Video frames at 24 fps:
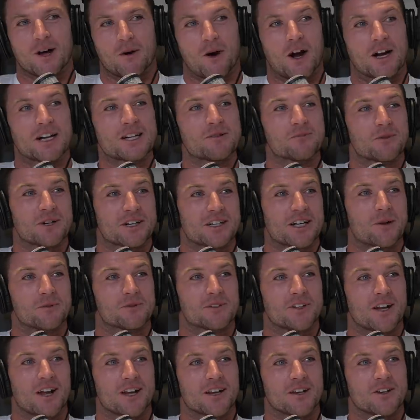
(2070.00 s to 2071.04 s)
I didn't bring it up
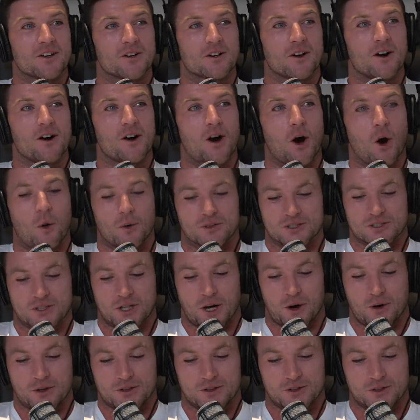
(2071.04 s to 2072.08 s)
today. No. I wasn't
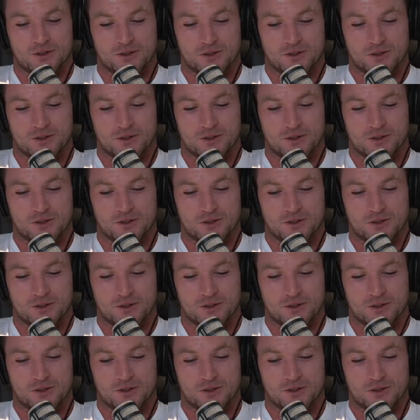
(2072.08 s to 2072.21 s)
going to.